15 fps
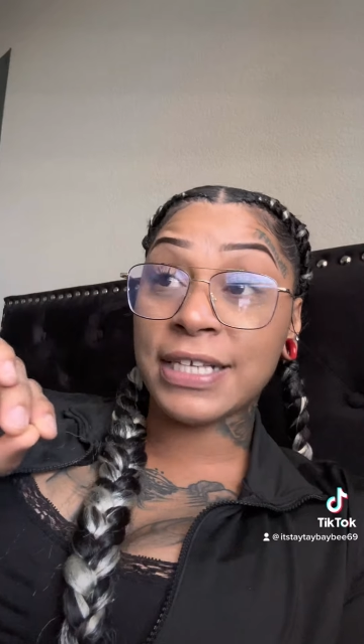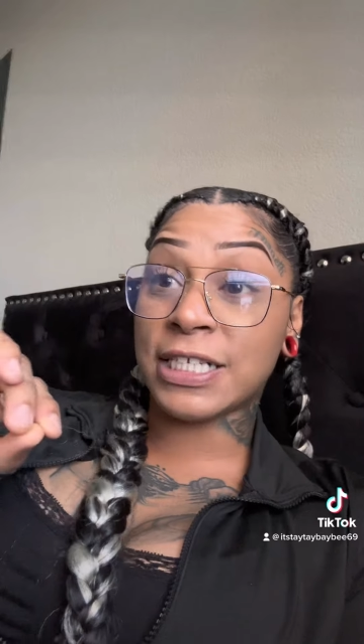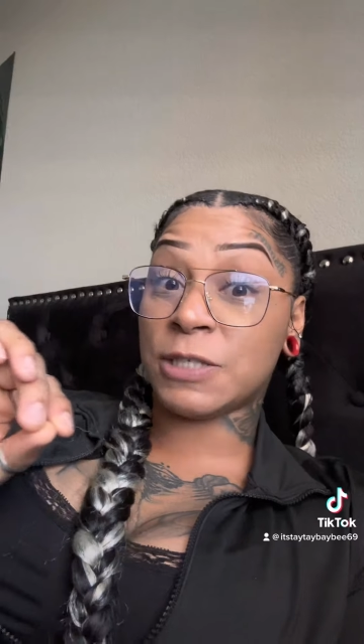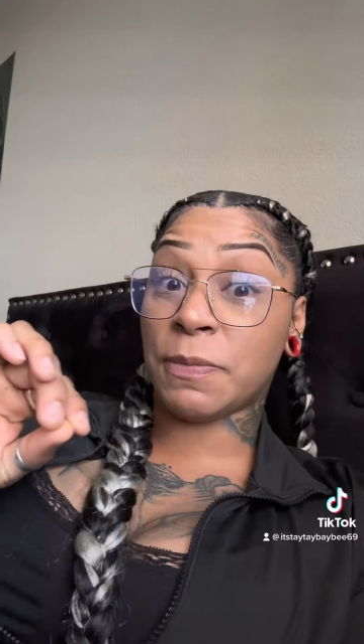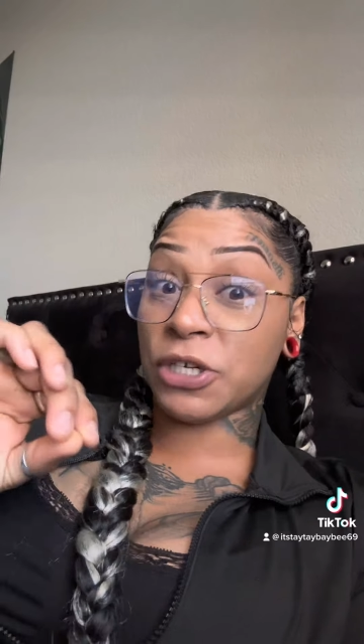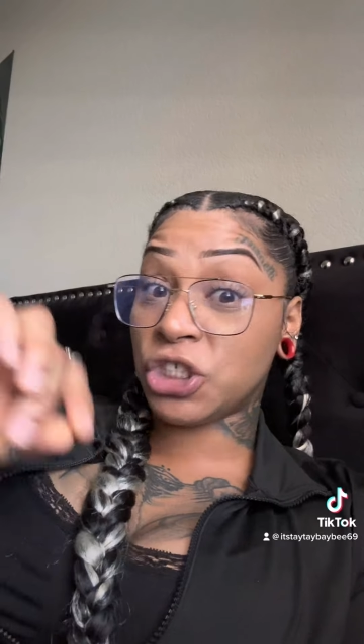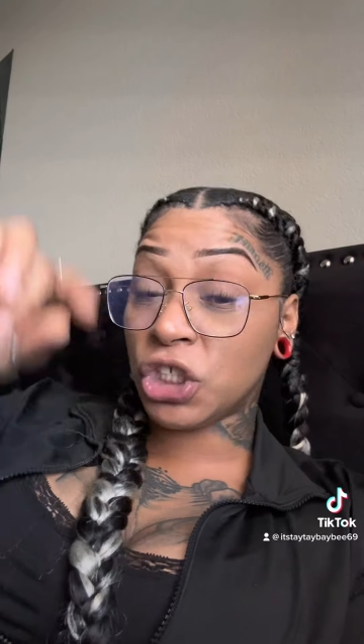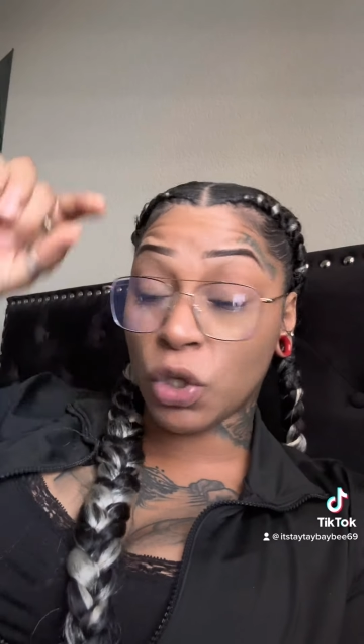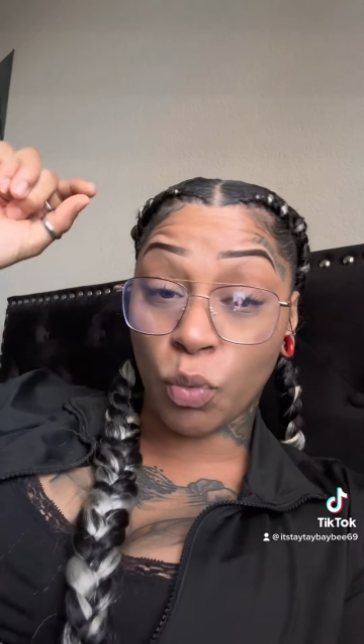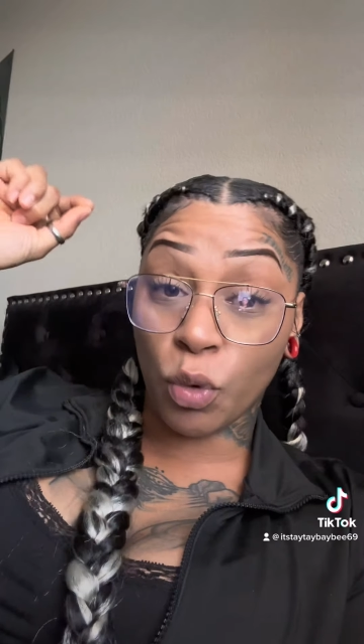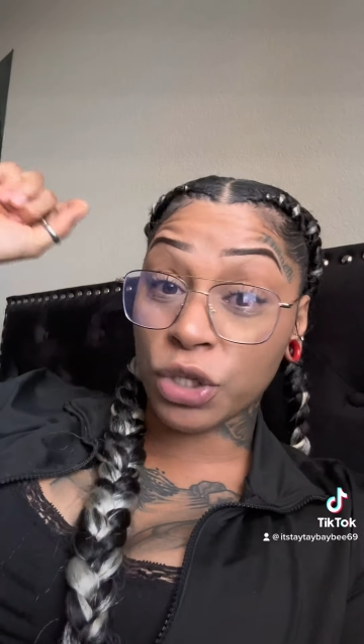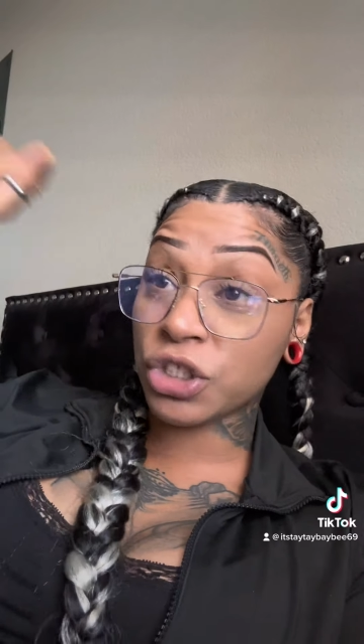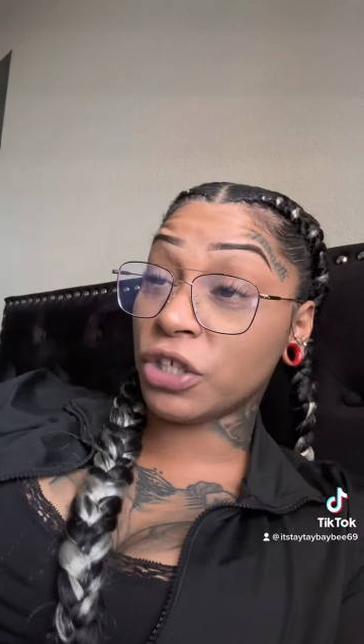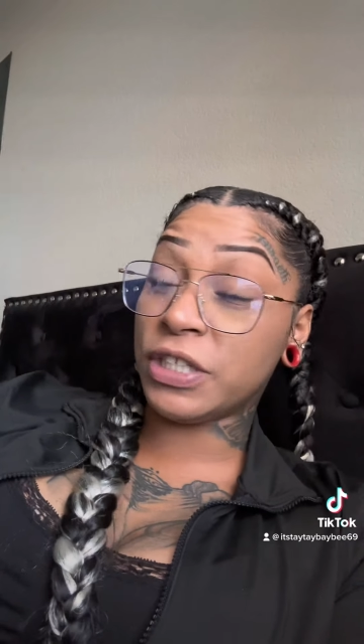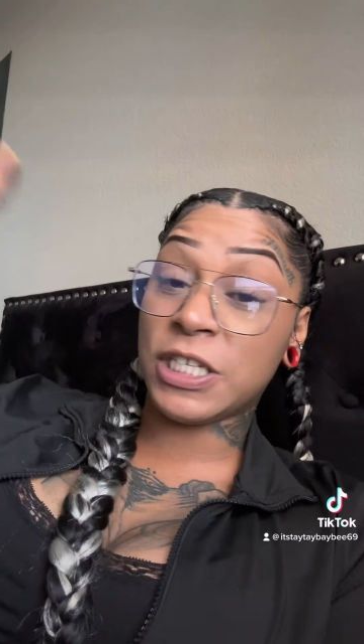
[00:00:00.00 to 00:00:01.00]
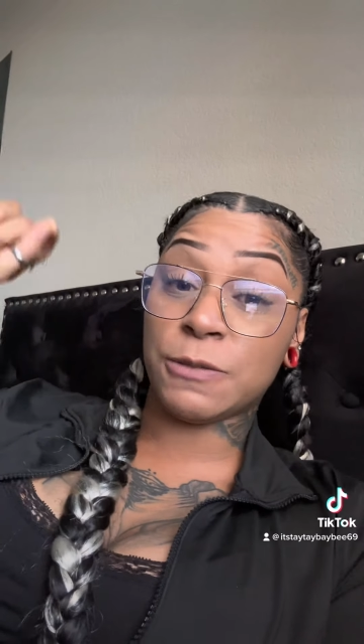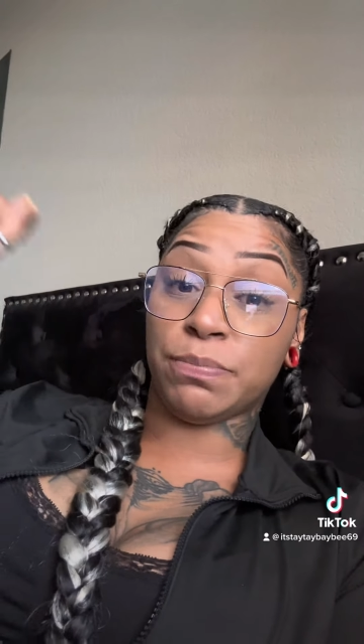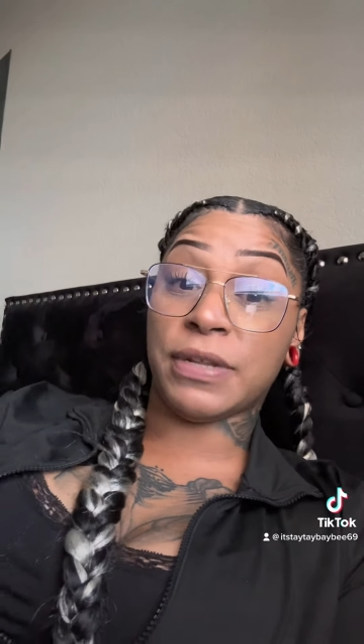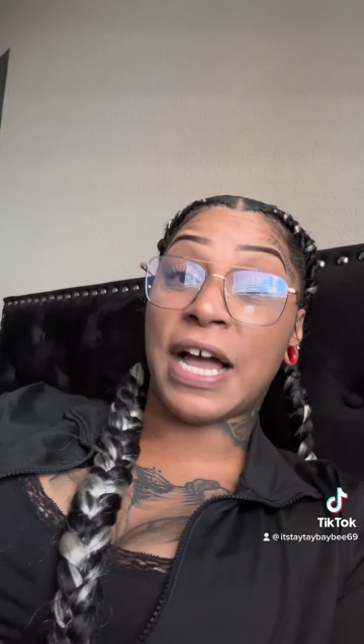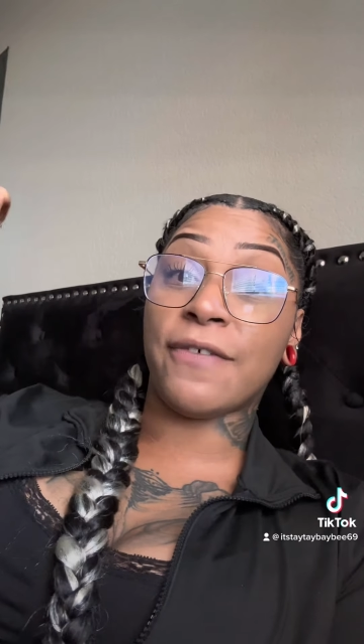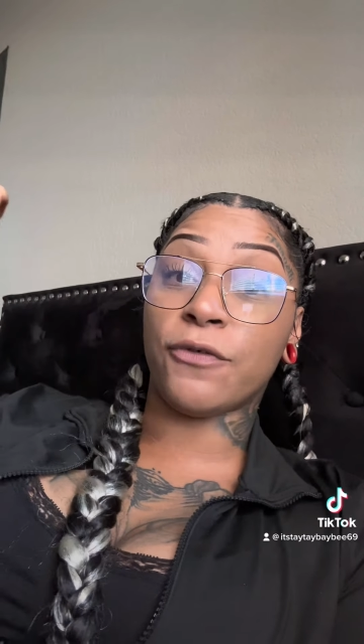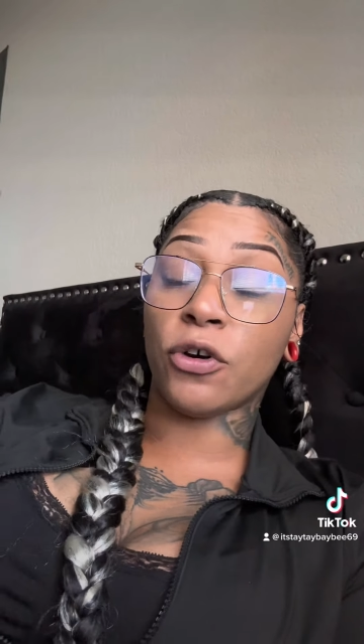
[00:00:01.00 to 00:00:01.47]
especially the ones on these
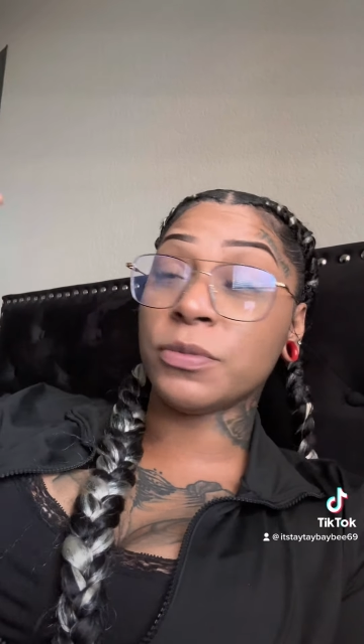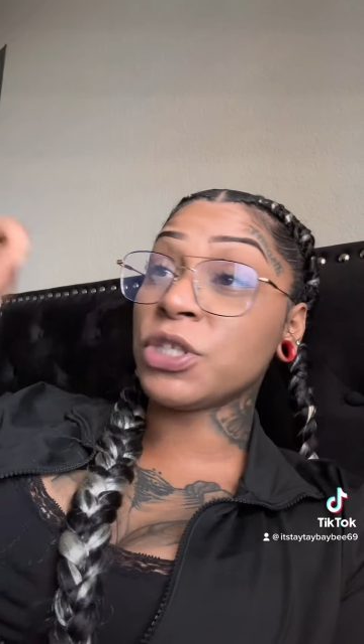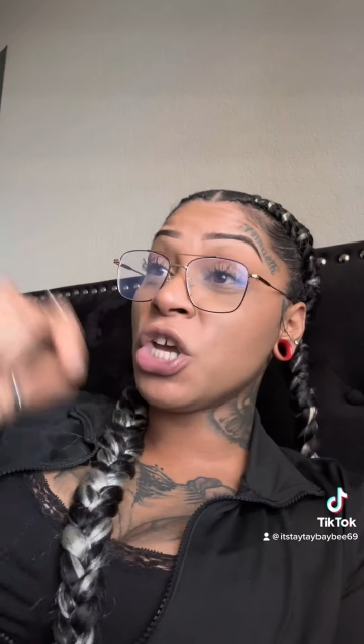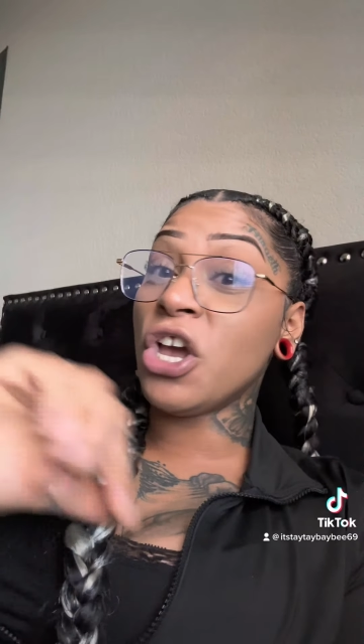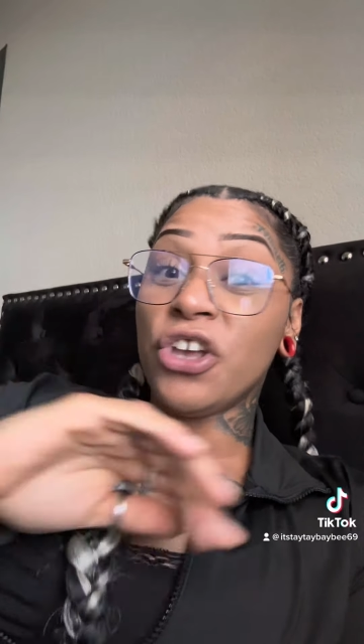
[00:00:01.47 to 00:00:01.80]
platforms,